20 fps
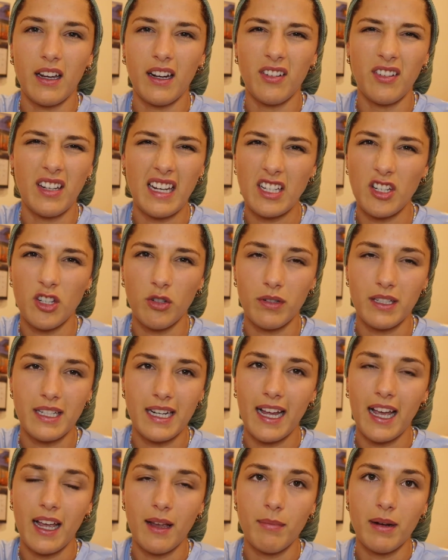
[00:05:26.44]
I don't need to do it
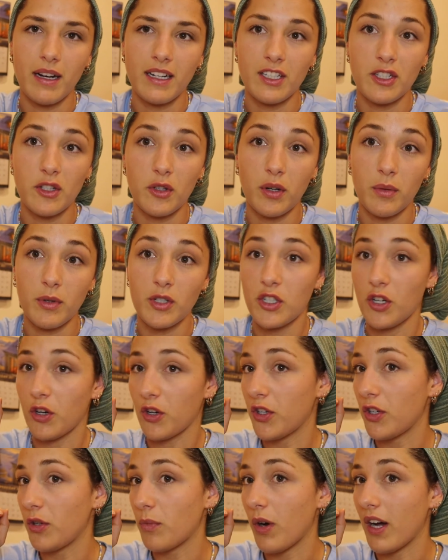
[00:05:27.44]
today, but I just thought I would show
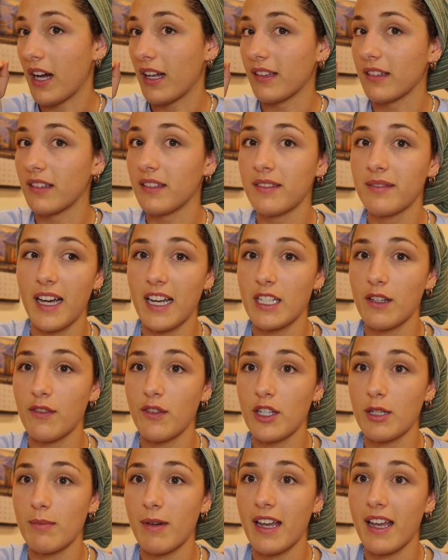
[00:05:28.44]
you while I
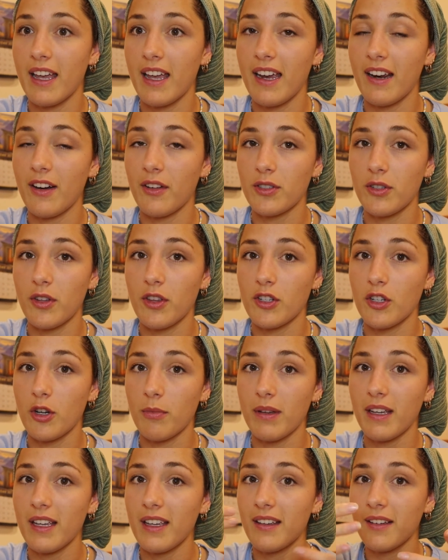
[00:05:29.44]
diffused my hair and I was on the
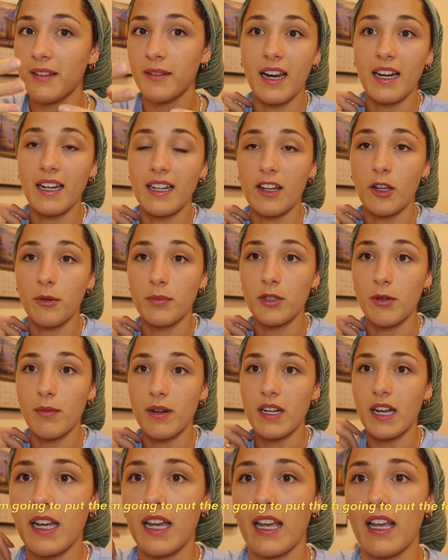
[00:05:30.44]
topic, and it helps so
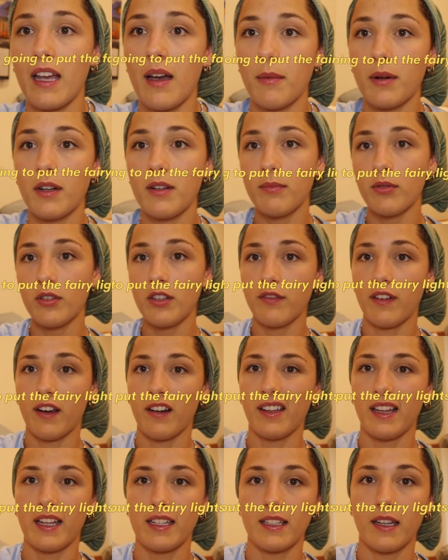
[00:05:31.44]
much. Okay, I'm gonna put the
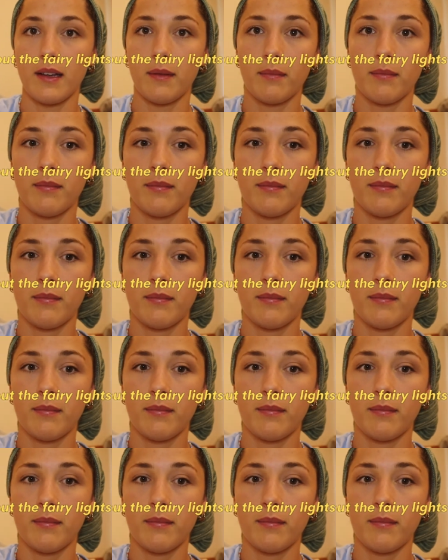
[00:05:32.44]
fairy lights up.